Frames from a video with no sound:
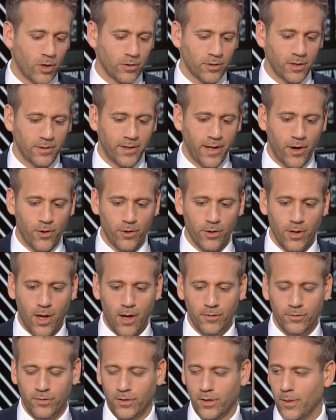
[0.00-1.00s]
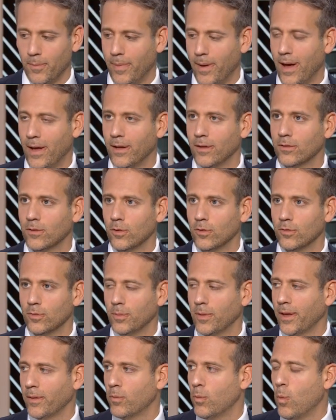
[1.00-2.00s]
talking to Dan Orlovsky about it,
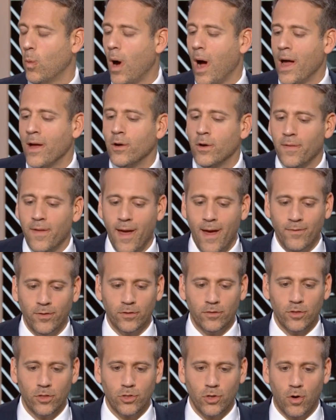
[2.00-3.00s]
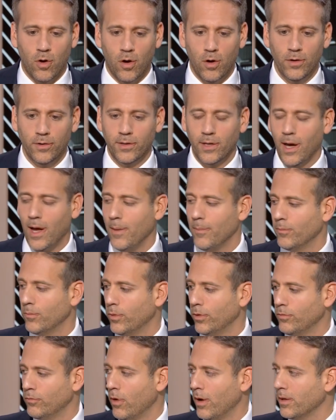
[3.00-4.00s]
why are they having such a hard time
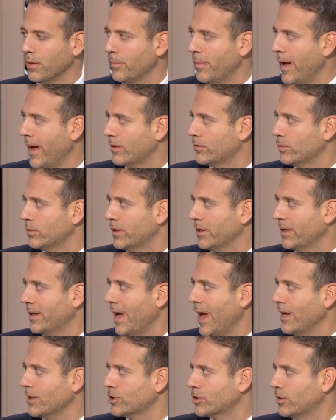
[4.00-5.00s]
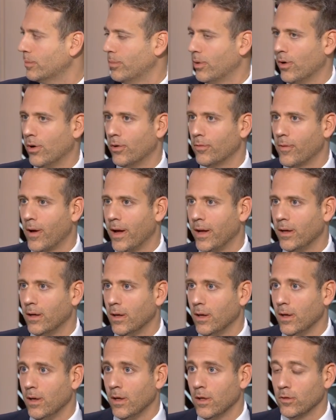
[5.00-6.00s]
with running backs who can catch the ball, right? Yeah.
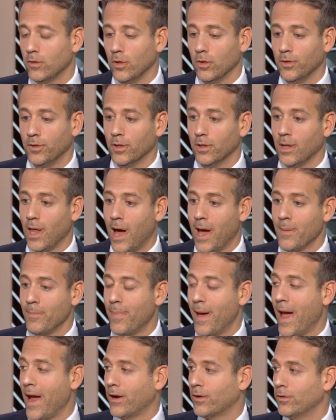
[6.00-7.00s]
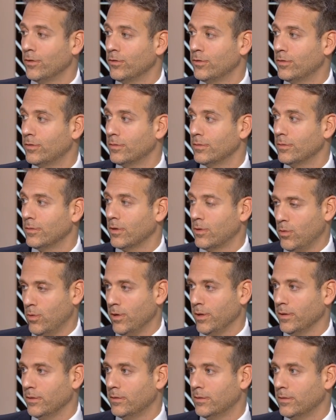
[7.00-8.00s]
The linebackers,
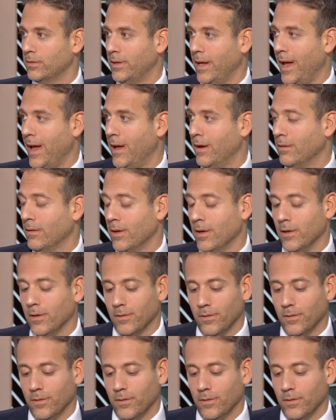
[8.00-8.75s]
according to Dan,